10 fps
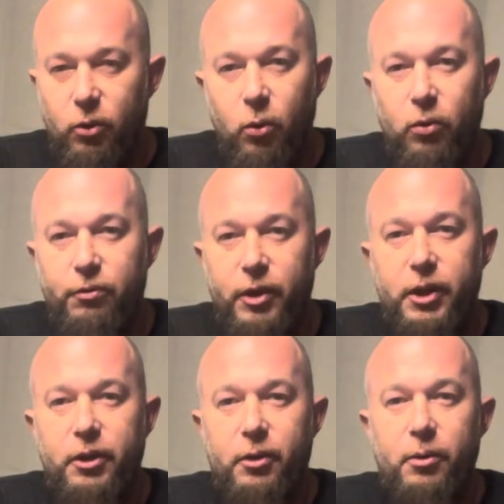old
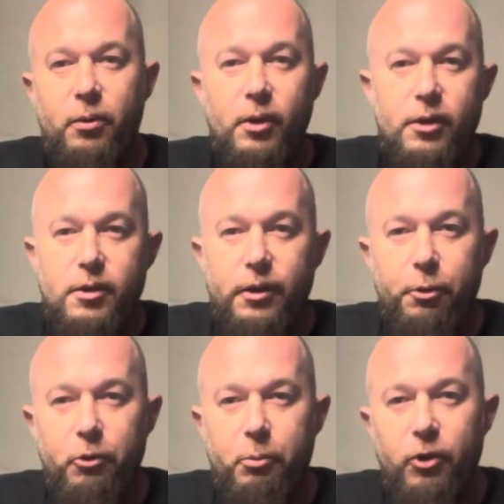video that
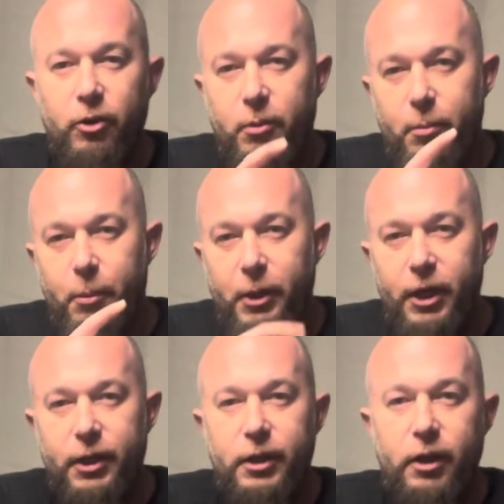was put up on my
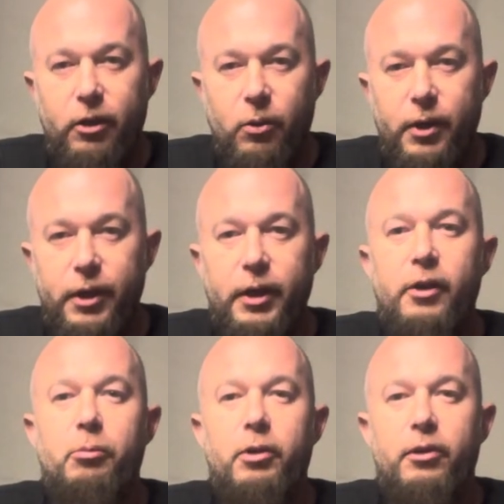man E.A. Koetting
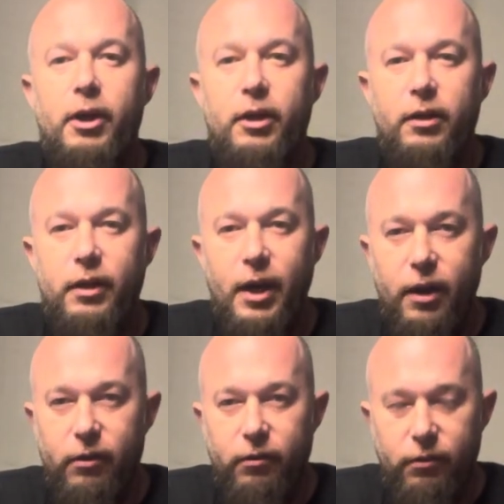has been taken
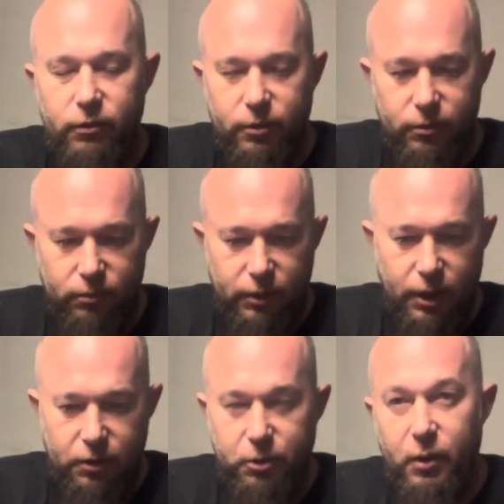down, so
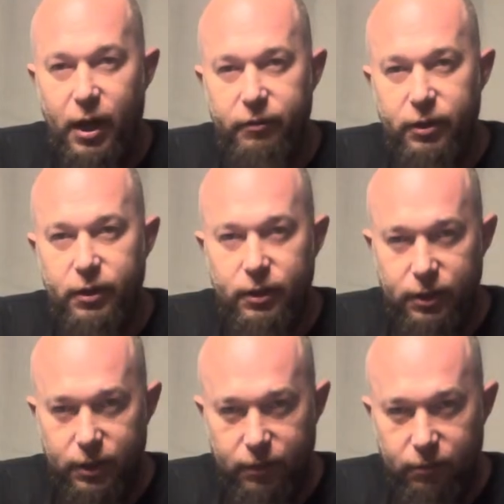now you have it
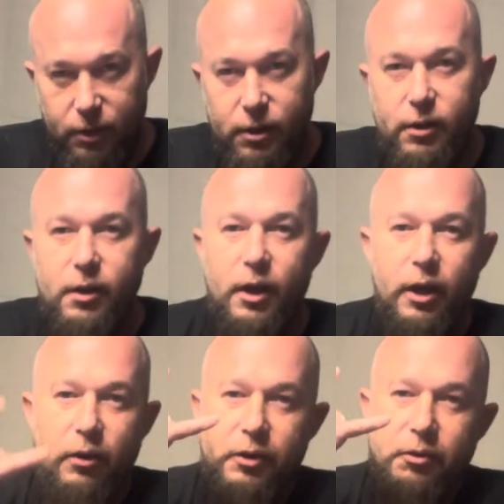again.
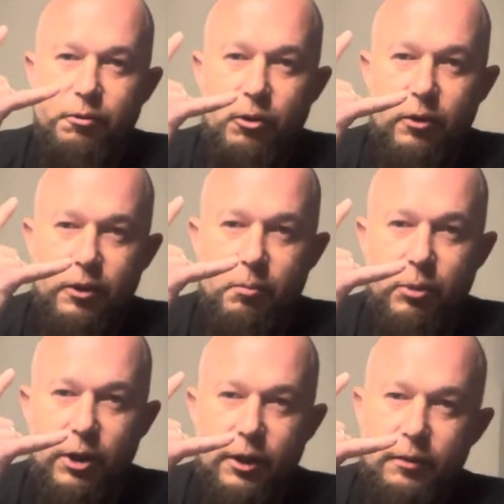Hail the Infernal
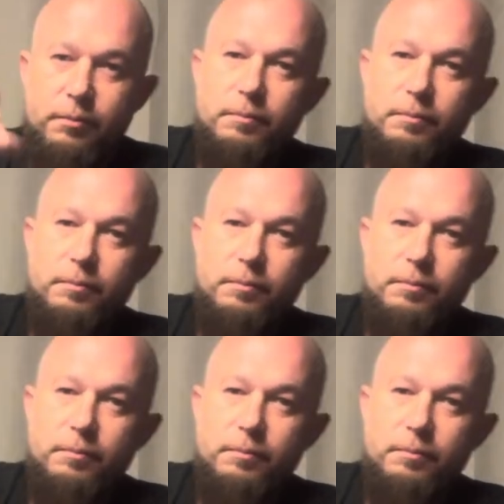Empire.